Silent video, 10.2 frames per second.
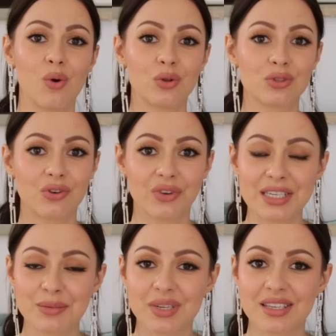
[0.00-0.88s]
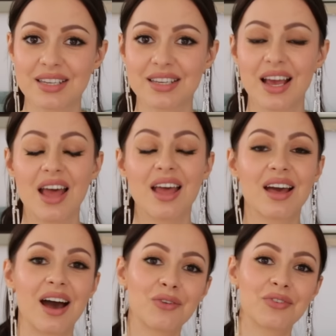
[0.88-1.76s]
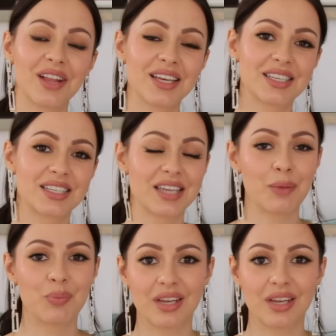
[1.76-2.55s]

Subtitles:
old Christmases, kind of like stepping